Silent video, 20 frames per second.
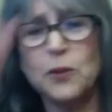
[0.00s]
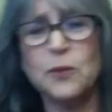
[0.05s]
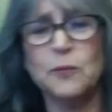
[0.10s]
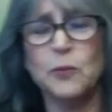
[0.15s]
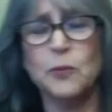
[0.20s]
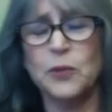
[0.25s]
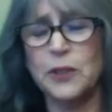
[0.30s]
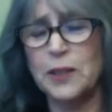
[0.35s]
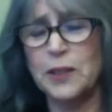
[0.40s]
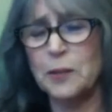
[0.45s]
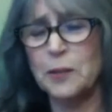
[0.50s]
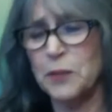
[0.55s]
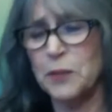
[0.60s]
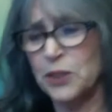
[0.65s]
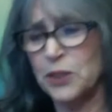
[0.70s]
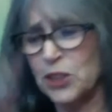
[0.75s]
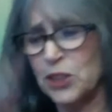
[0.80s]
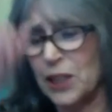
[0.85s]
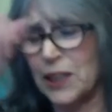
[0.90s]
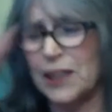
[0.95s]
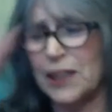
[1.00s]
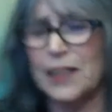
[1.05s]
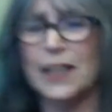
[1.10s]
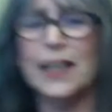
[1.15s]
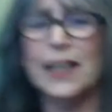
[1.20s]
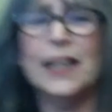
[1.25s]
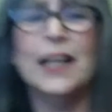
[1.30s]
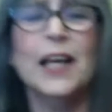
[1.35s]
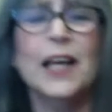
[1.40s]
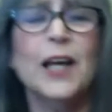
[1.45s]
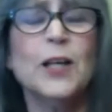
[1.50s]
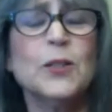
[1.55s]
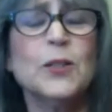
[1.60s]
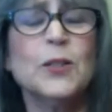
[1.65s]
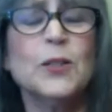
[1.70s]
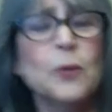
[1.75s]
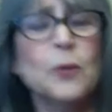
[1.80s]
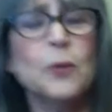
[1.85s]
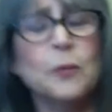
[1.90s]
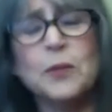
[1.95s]
we're gonna be chugging it.
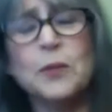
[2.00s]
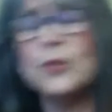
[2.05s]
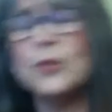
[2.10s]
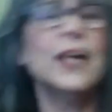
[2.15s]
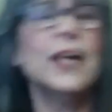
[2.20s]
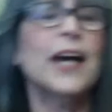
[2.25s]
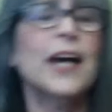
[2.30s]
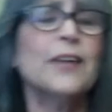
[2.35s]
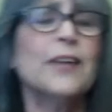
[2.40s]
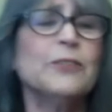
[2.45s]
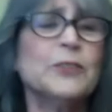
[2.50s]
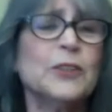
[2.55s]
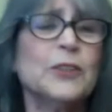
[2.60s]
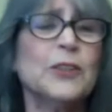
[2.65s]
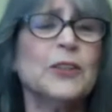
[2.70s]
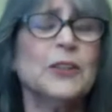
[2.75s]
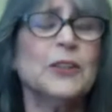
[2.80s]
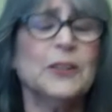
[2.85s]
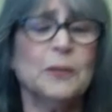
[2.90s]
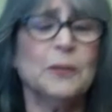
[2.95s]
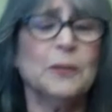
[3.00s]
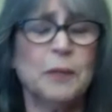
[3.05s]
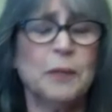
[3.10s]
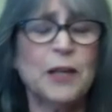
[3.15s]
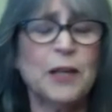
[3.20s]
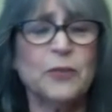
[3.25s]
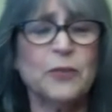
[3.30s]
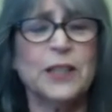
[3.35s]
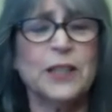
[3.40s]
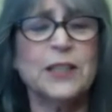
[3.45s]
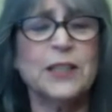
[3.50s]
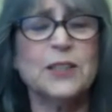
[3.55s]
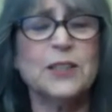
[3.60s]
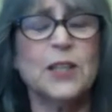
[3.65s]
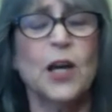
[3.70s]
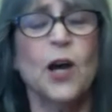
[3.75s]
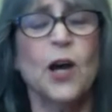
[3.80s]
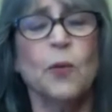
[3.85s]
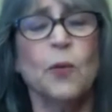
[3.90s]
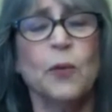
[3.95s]
So when we do laughter beverage,
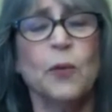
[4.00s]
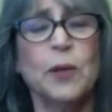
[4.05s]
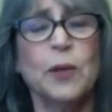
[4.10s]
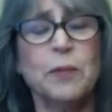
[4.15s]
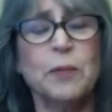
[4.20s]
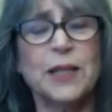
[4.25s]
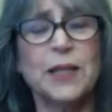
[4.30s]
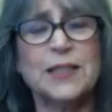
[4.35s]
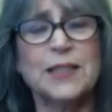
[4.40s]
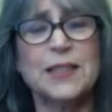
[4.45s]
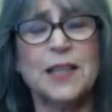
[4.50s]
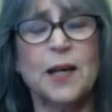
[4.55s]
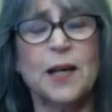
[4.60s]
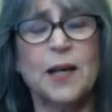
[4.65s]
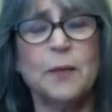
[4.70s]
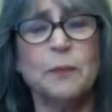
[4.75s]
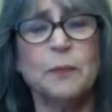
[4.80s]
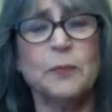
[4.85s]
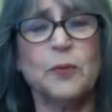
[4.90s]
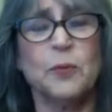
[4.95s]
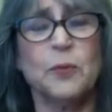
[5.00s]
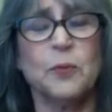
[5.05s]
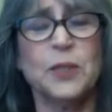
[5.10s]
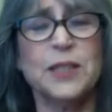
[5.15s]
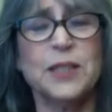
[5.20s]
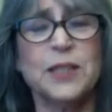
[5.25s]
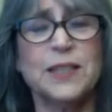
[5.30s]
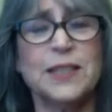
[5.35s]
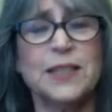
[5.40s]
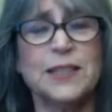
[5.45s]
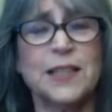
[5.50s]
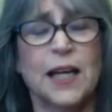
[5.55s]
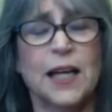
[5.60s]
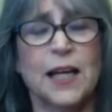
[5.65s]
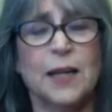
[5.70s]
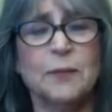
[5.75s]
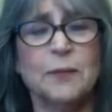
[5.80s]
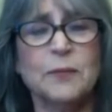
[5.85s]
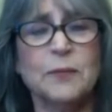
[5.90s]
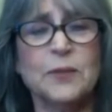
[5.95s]
we mix it up 3
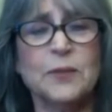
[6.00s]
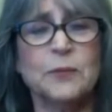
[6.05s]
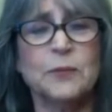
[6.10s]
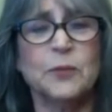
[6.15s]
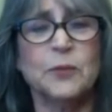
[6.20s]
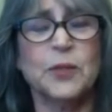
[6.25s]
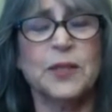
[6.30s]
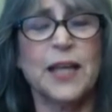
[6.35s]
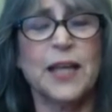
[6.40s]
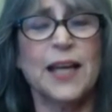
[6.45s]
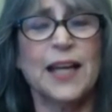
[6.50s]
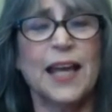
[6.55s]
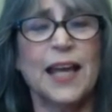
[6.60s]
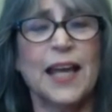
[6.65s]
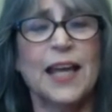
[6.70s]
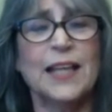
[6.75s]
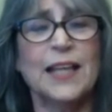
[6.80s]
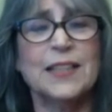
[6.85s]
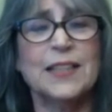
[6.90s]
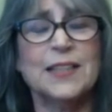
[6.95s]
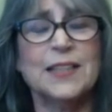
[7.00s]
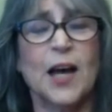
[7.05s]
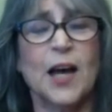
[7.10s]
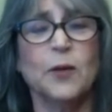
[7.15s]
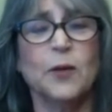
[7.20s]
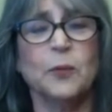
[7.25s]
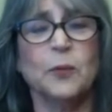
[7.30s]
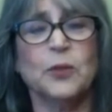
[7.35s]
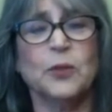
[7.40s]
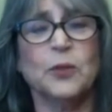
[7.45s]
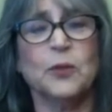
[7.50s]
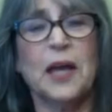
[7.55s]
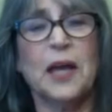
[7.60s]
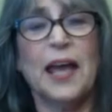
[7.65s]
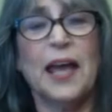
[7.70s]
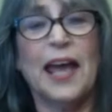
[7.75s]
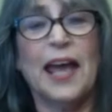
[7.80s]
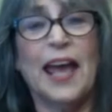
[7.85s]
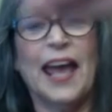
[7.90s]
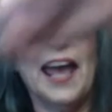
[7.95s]
times with that A sound. We do
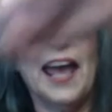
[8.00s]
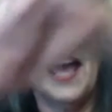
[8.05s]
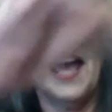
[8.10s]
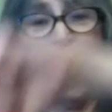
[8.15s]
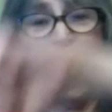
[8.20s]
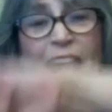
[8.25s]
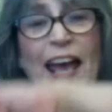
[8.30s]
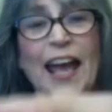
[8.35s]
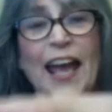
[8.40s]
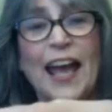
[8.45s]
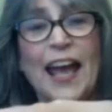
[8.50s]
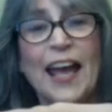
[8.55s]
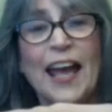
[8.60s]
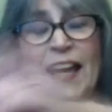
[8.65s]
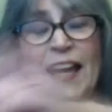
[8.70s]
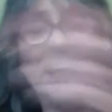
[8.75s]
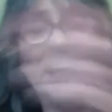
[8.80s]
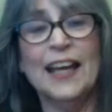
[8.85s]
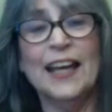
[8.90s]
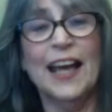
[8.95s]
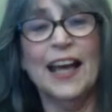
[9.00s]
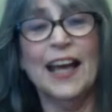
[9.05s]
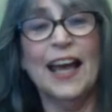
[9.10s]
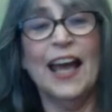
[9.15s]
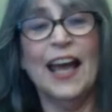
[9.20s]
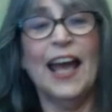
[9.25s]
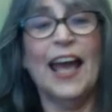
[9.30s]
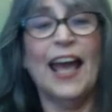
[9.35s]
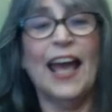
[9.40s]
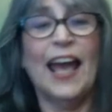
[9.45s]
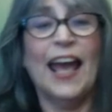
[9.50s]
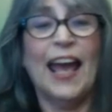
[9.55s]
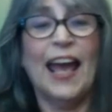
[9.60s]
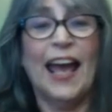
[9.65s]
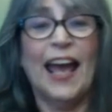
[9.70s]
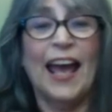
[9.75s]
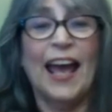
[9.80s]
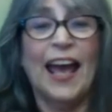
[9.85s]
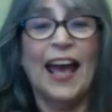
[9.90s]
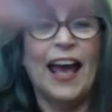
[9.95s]
A,
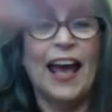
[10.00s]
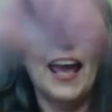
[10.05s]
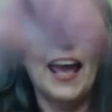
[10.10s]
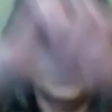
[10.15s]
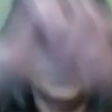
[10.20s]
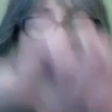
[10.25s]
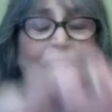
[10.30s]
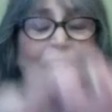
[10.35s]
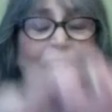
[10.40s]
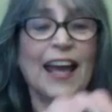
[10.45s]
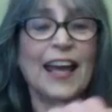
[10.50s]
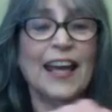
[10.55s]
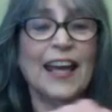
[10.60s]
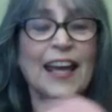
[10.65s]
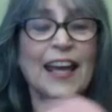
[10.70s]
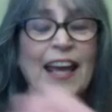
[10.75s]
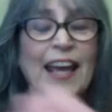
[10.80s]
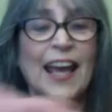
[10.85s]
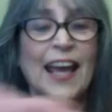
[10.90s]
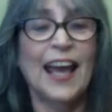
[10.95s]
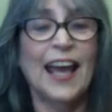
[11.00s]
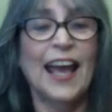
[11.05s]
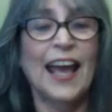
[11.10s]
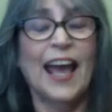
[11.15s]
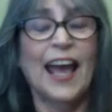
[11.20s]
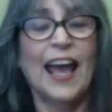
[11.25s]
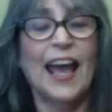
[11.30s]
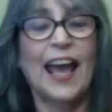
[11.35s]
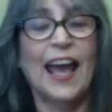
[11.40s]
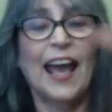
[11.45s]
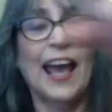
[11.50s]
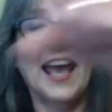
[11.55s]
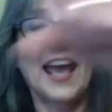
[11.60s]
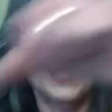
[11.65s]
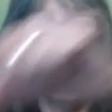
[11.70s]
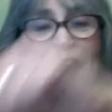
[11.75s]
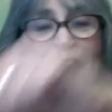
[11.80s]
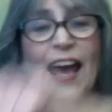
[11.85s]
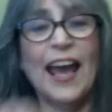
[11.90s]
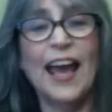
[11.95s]
and
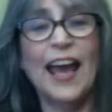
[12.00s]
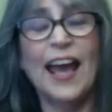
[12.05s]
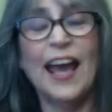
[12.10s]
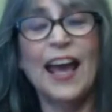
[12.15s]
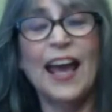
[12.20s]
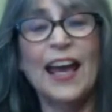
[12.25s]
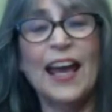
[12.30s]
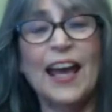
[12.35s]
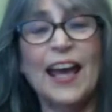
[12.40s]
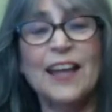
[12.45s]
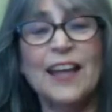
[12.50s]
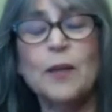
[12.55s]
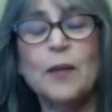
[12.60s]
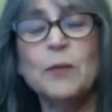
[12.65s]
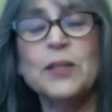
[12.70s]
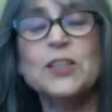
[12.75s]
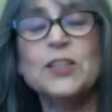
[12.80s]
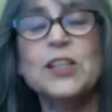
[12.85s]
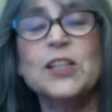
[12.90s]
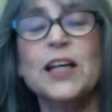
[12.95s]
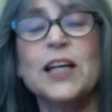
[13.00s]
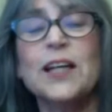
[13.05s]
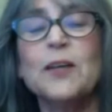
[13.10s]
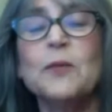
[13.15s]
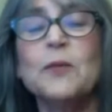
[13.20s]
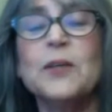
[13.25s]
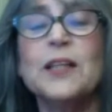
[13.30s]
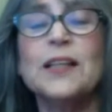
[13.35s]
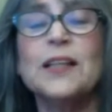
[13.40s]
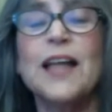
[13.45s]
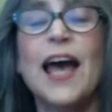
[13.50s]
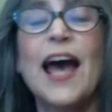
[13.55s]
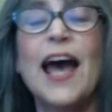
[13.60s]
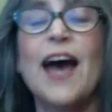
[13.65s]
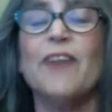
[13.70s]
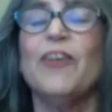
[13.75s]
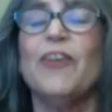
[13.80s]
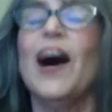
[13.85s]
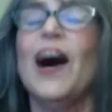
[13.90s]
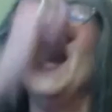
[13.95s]
then we chug it with a laugh.